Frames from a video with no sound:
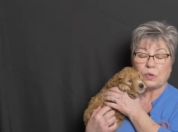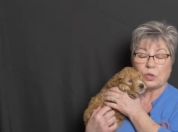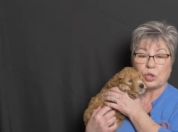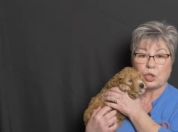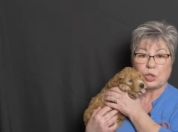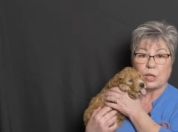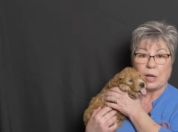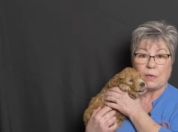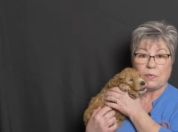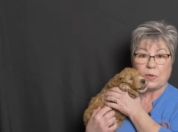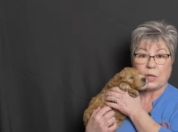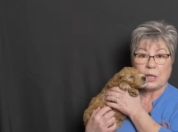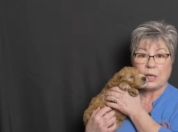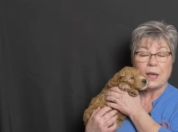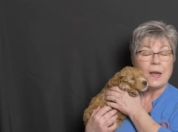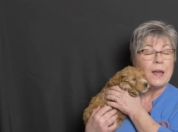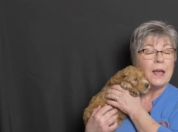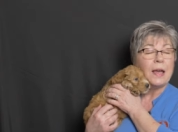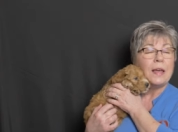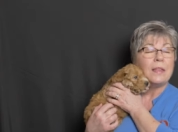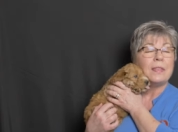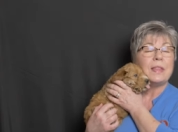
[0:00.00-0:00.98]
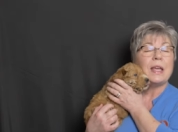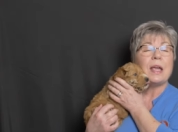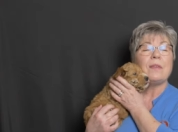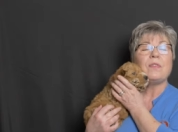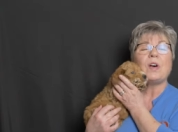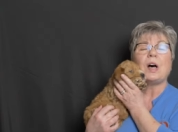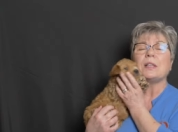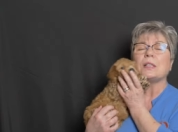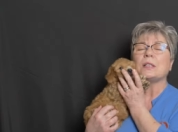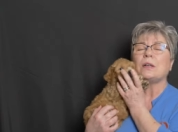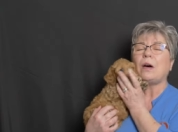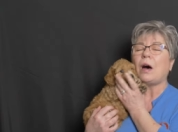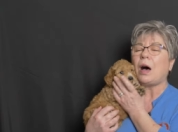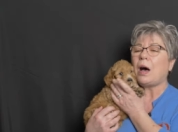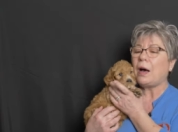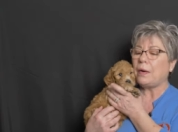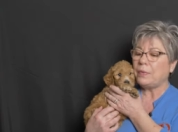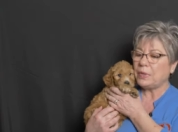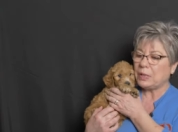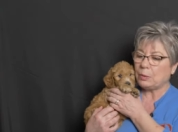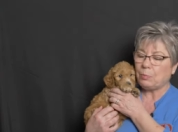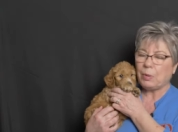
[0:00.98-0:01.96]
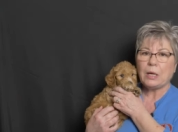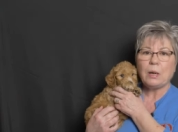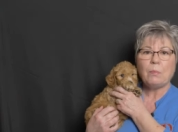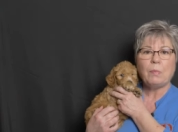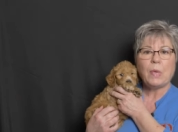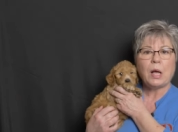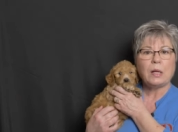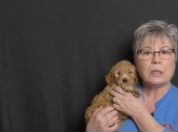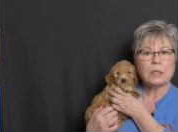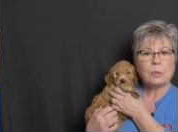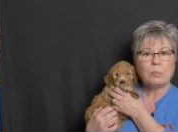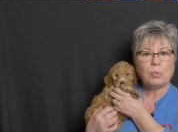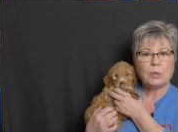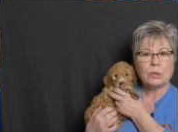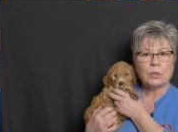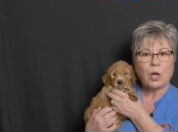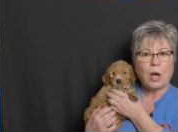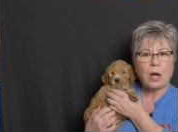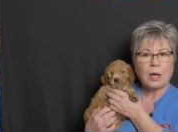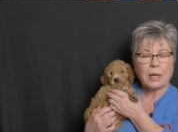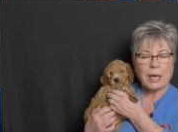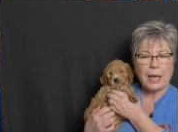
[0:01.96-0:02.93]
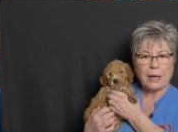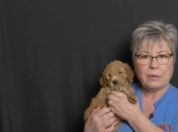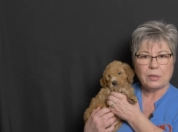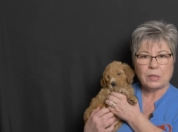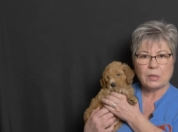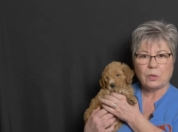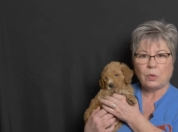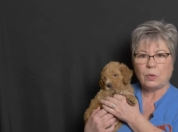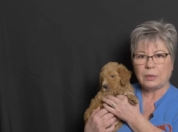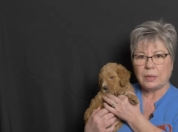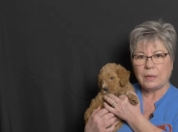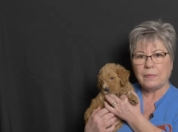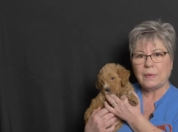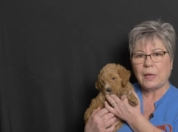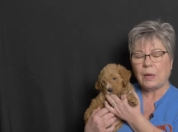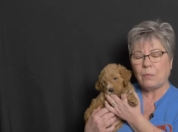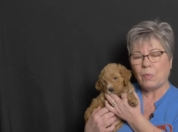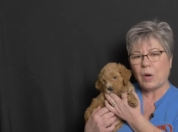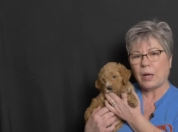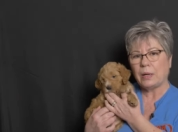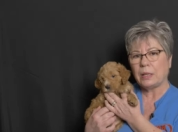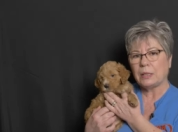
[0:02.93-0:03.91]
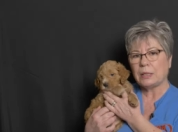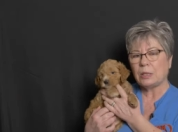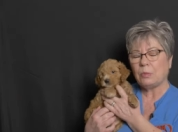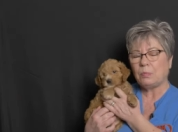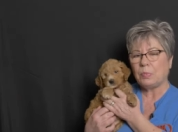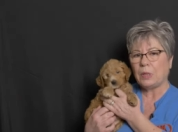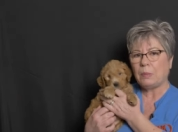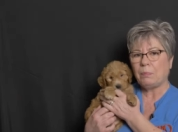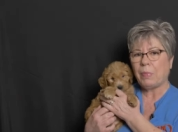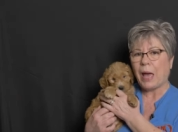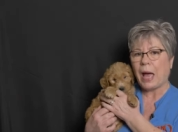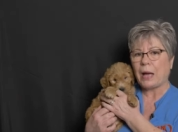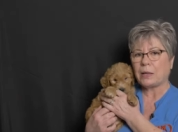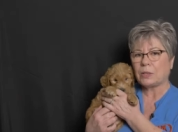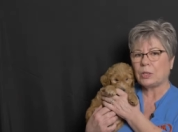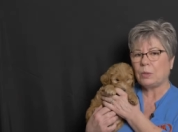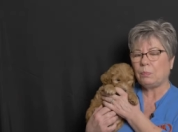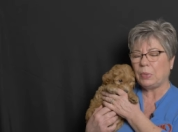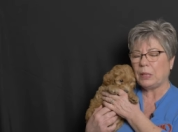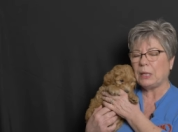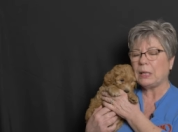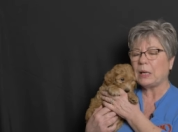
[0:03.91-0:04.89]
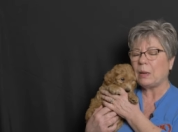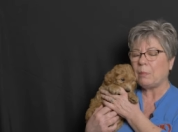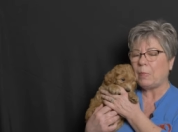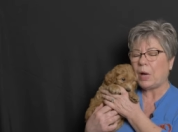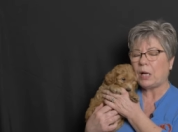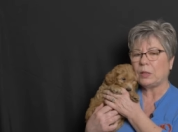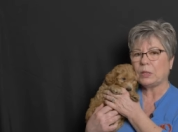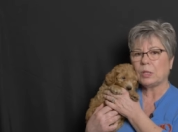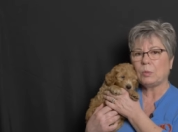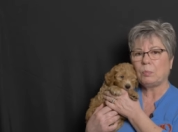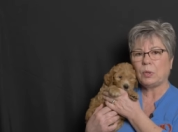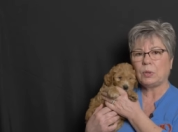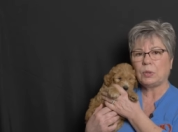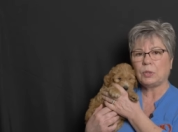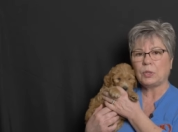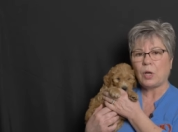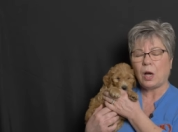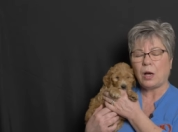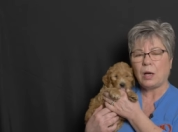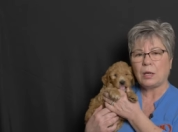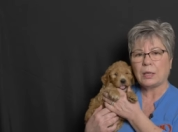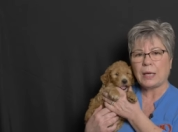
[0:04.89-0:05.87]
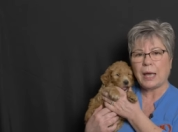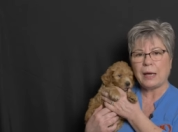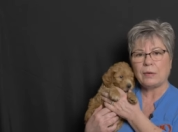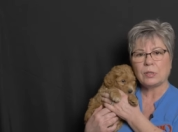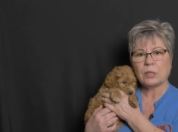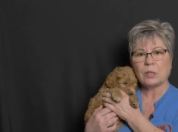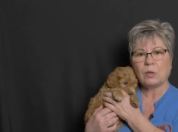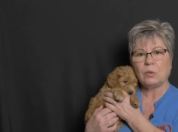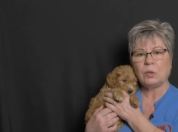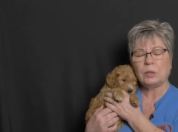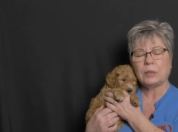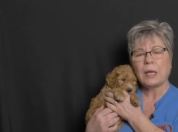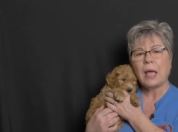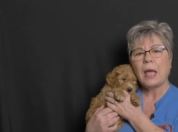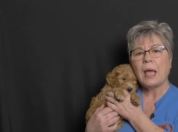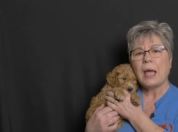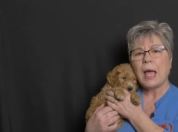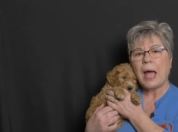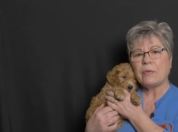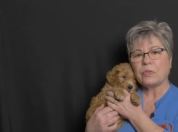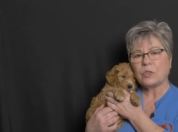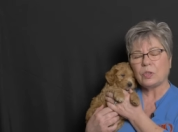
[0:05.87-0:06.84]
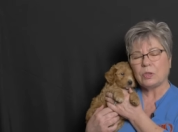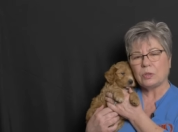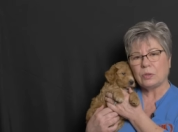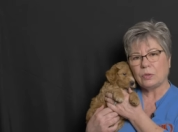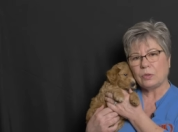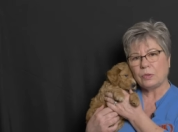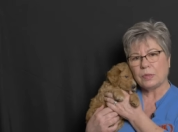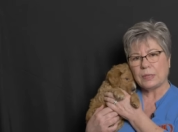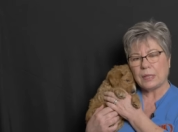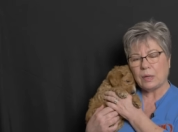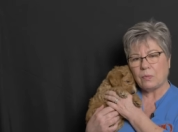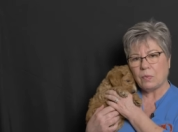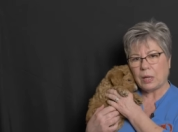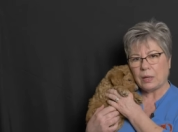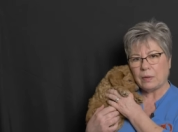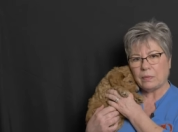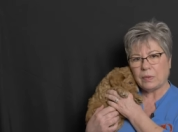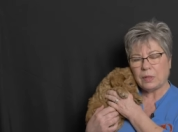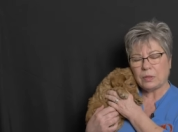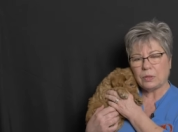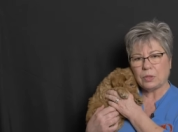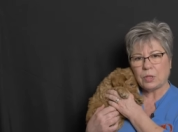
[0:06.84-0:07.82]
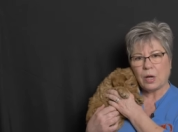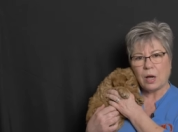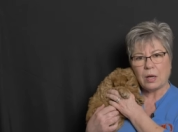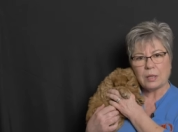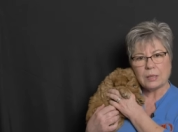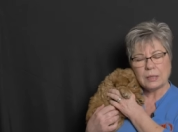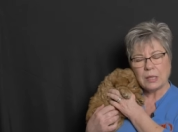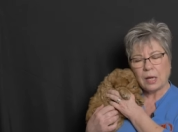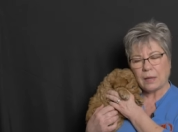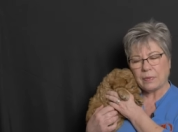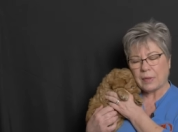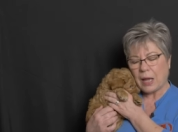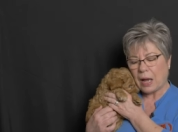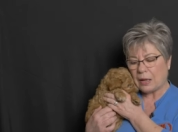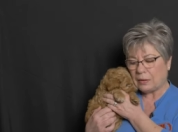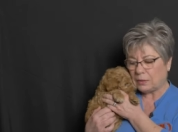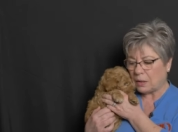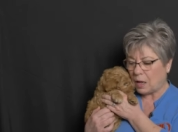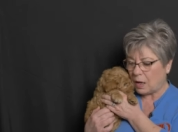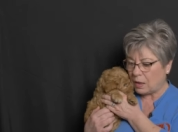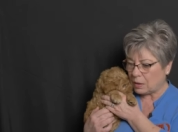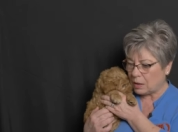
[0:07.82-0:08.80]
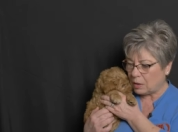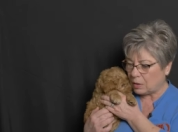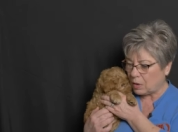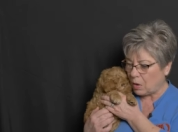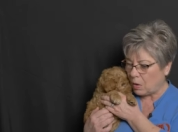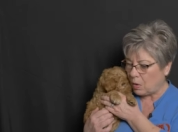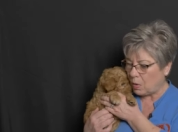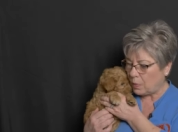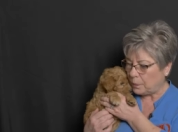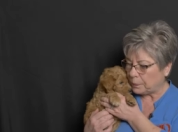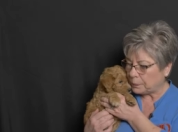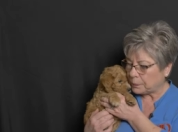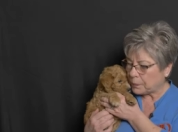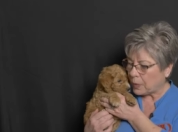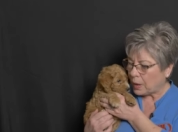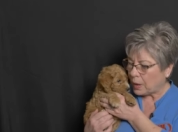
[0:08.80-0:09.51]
for Chevy. They've also always been a multiple dog household and they wanted to be back to being a multiple dog household after losing one of their dogs not that long ago.